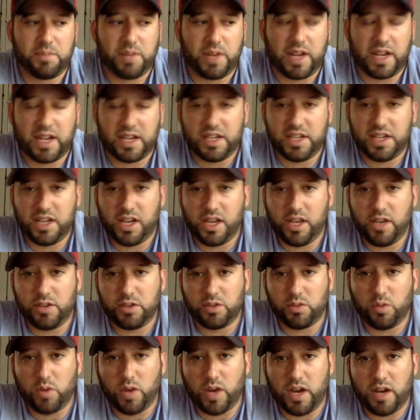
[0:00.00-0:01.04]
But I can tell you as
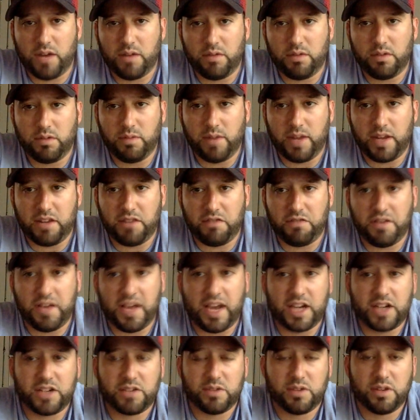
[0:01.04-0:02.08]
a rod
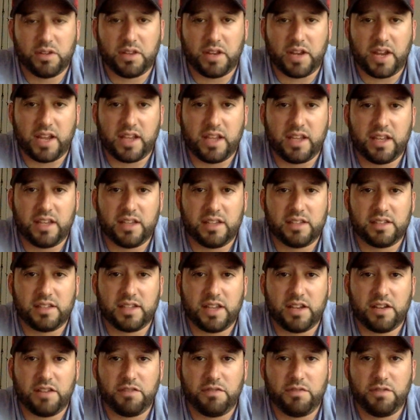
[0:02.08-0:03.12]
manufacturer that I can get a
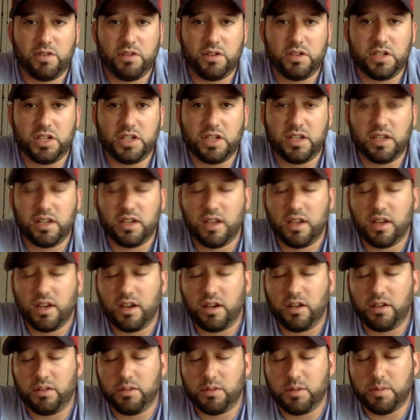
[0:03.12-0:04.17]
set of Fuji
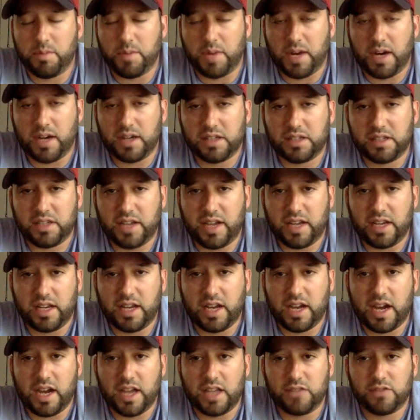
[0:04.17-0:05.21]
aluminum oxide
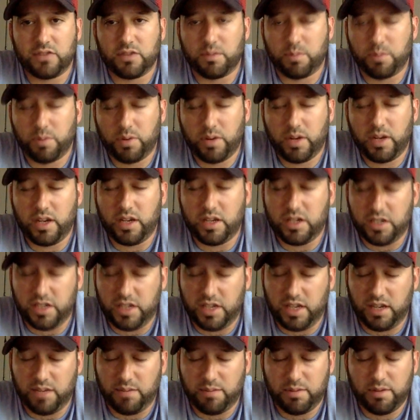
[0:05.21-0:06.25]
guides for pretty
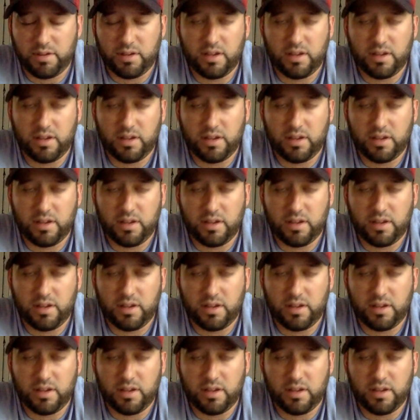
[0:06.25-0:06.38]
cheap,